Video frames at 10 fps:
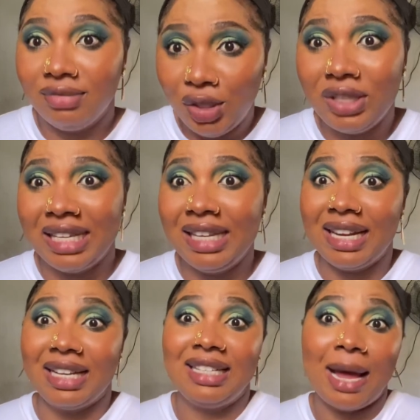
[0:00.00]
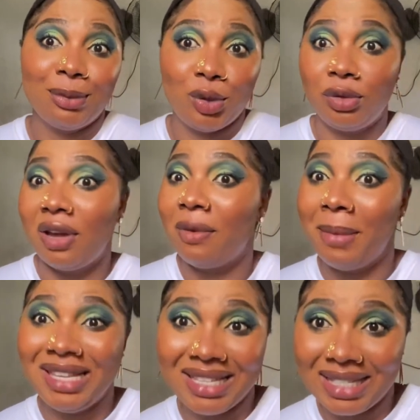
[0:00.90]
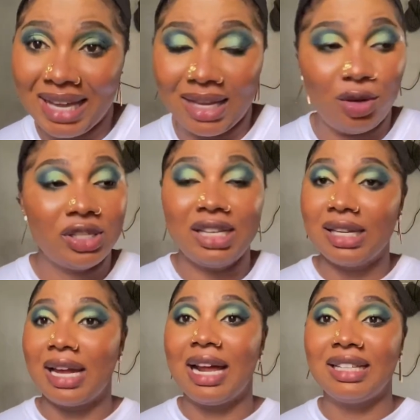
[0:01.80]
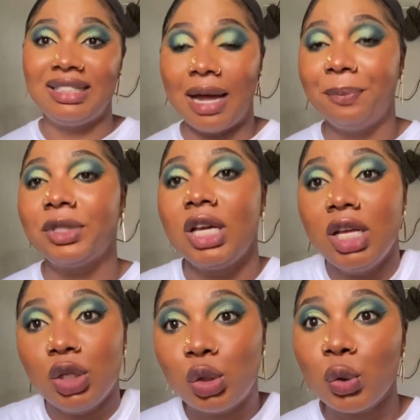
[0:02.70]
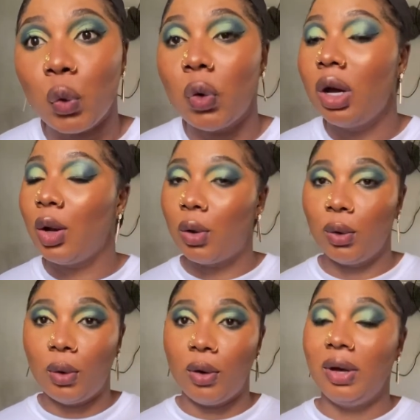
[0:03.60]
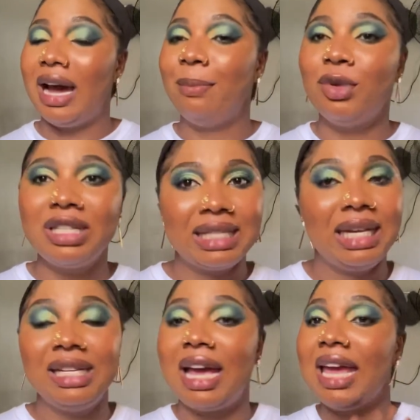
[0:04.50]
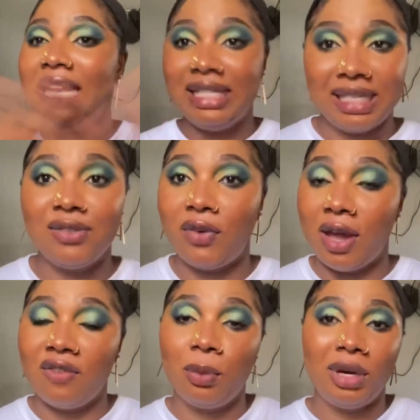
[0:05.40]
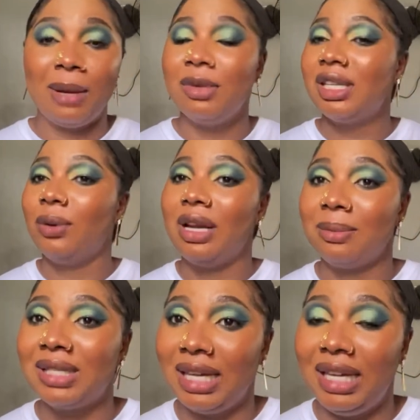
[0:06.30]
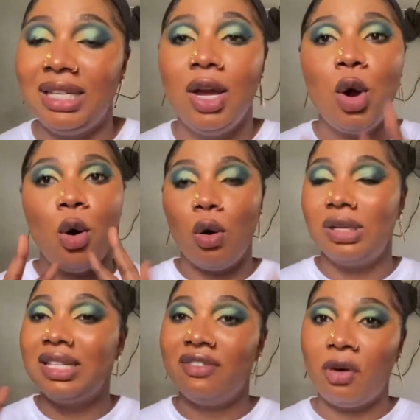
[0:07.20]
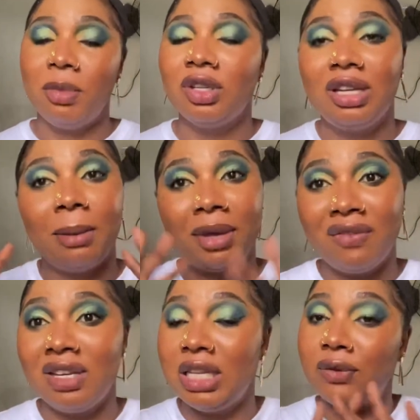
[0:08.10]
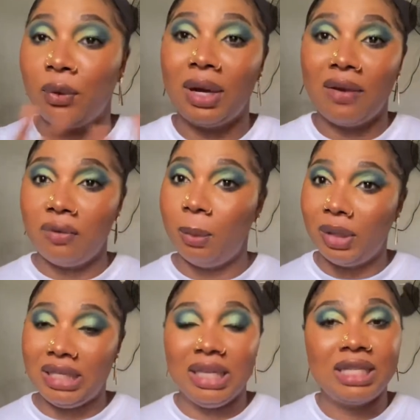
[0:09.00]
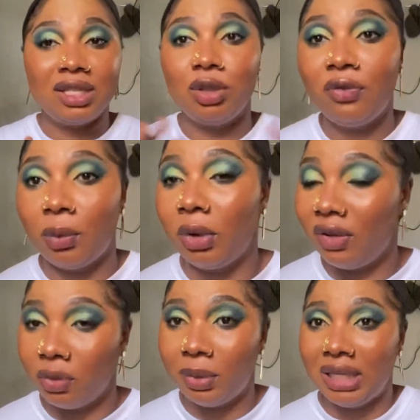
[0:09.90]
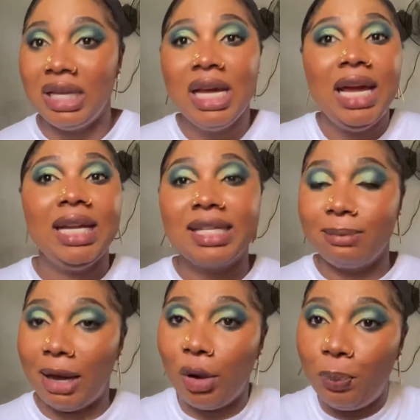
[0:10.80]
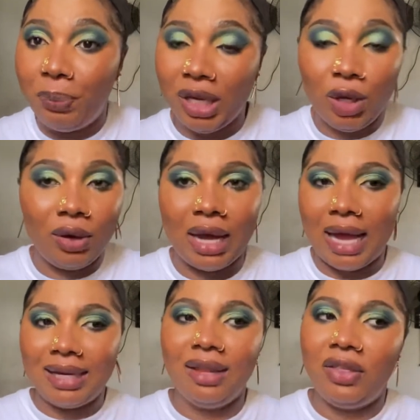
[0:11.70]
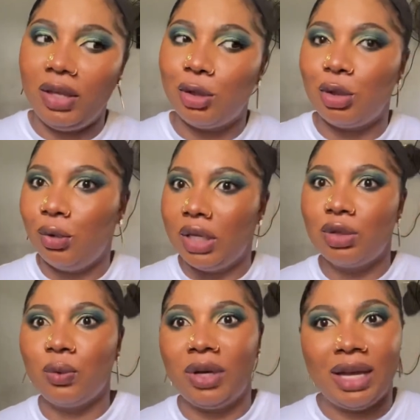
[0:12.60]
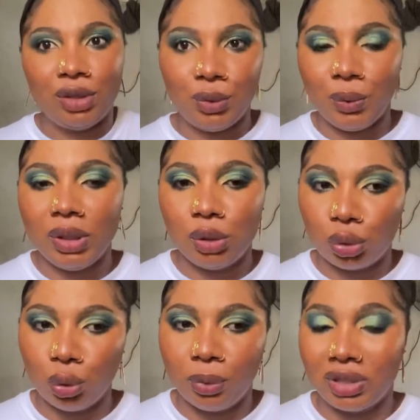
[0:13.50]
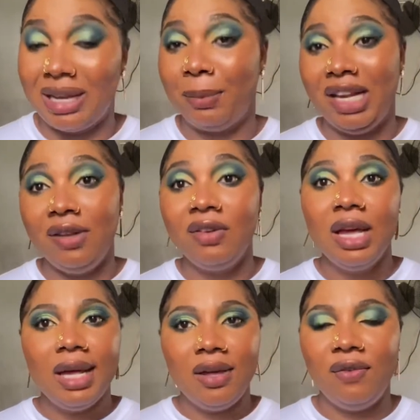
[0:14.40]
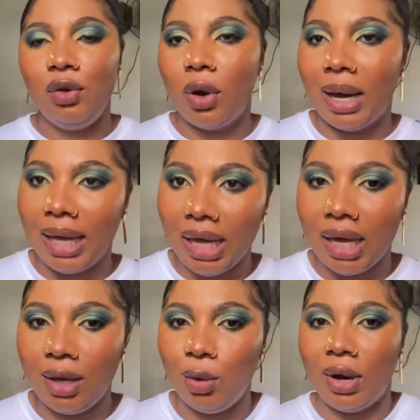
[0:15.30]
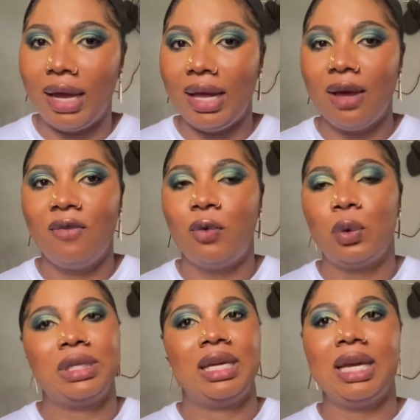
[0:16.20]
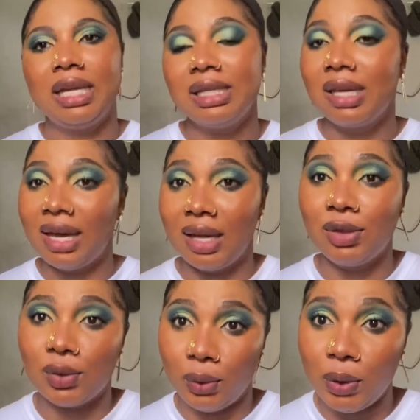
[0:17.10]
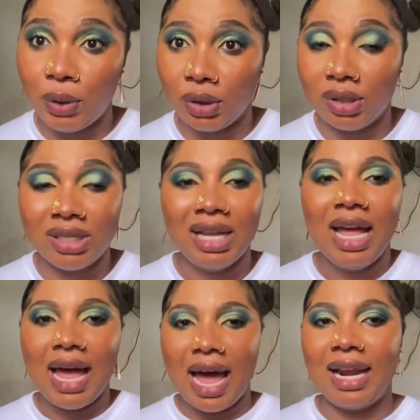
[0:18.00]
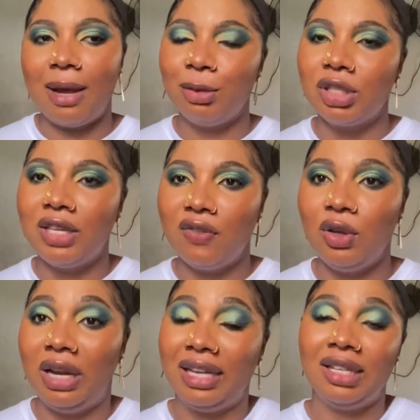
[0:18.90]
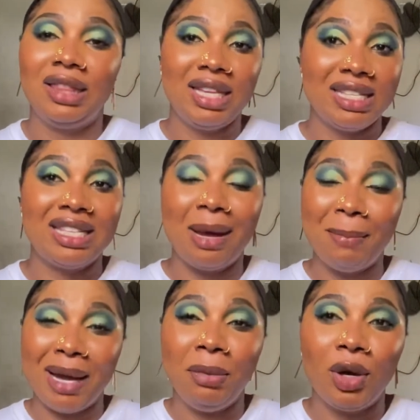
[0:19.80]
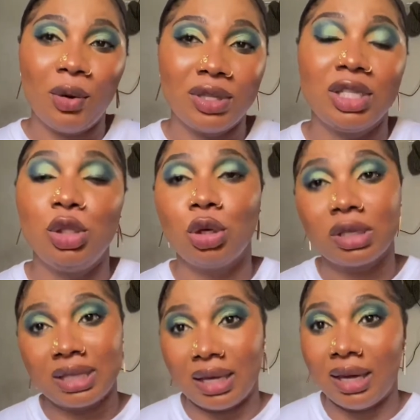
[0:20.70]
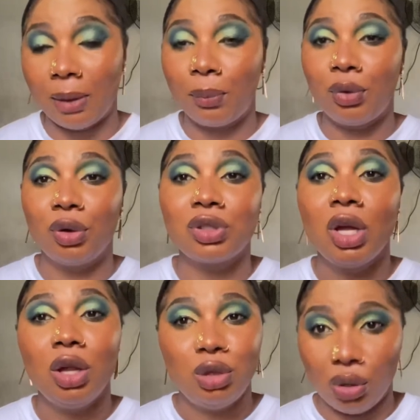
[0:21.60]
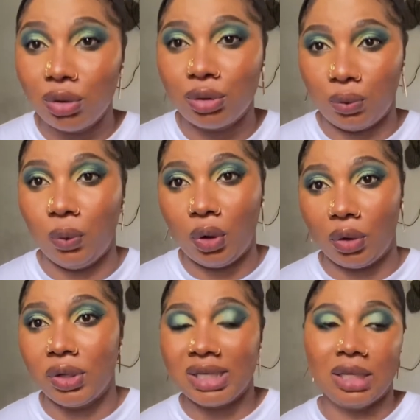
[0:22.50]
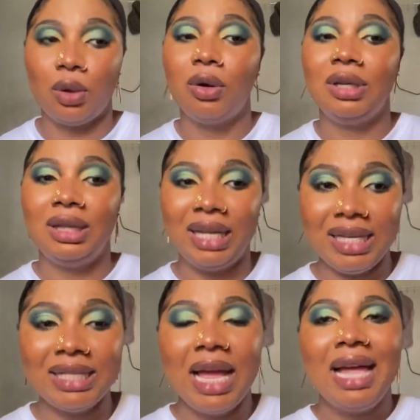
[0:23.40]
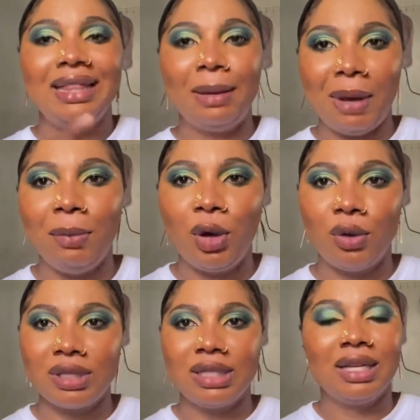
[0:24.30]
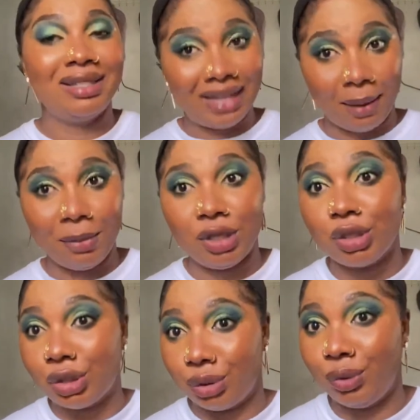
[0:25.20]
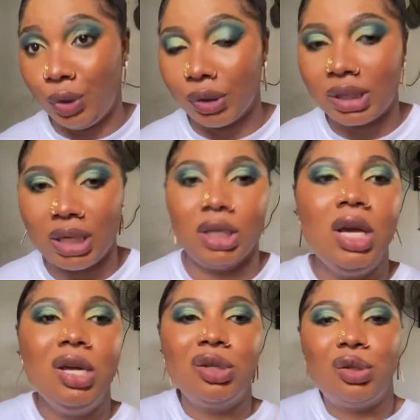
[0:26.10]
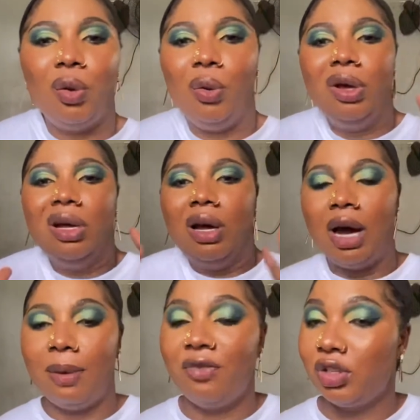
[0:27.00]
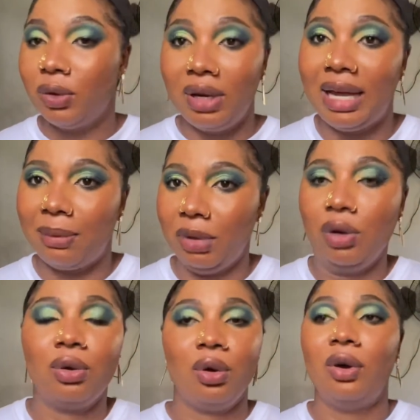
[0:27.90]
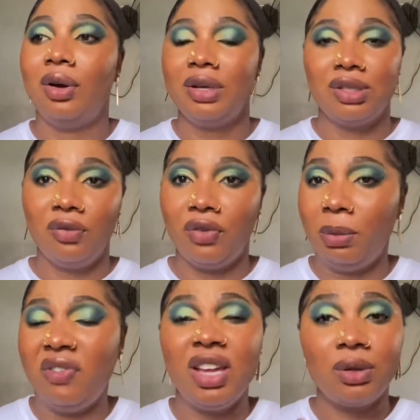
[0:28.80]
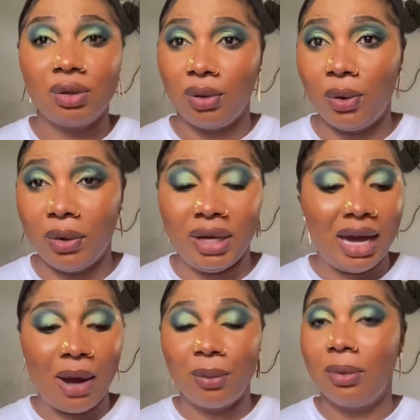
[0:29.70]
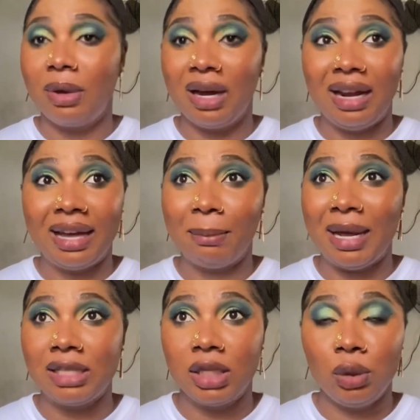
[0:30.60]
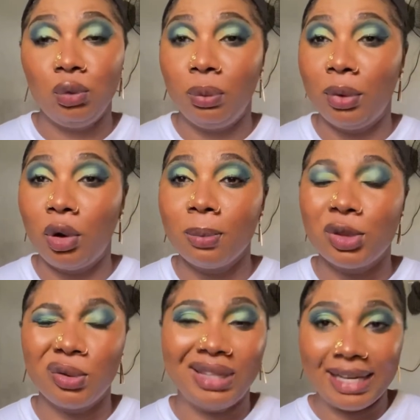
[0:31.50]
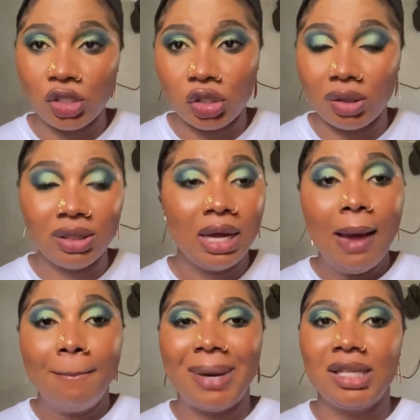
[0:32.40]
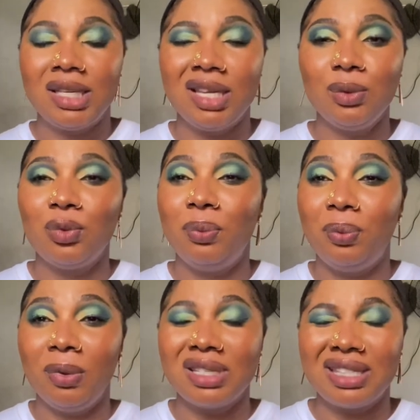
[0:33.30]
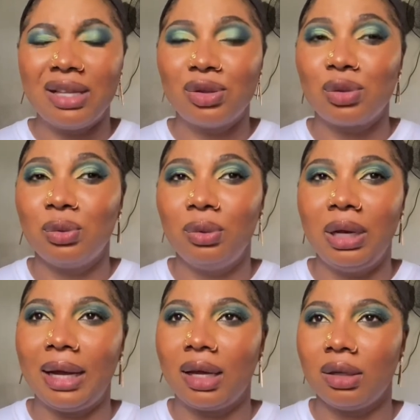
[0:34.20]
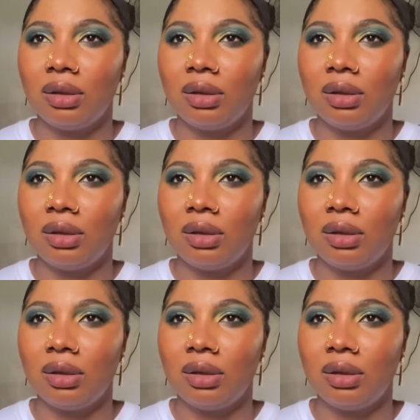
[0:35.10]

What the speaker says: your skin can adapt to it. You have amazing skin. Your skin can adapt to coconut oil. I'm not saying it is for everybody. I'm not saying what I'm saying or this information I'm giving is for everybody. It is not for everybody. It is my opinion, and I think you should look into what you're doing too, because I believe if you are here, you are here for skincare solutions, and I'm just giving you like the things that might be causing your skincare products not to work on your skin, or the things that might be causing damage to your skin. So for someone like me, coconut oil is not for me. If I use coconut oil, I will, like, my skin will become so textured, my skin will start to, like,